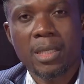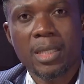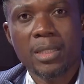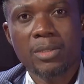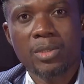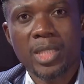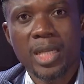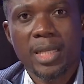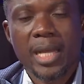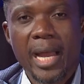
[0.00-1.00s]
And
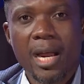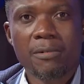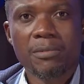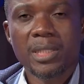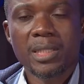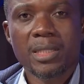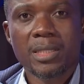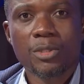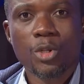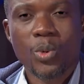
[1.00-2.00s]
today I have in the
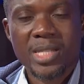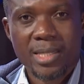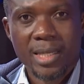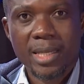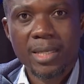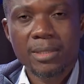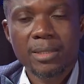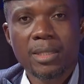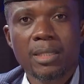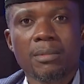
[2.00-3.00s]
studio once again
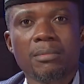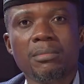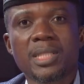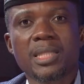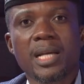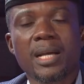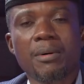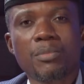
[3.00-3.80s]
Mr.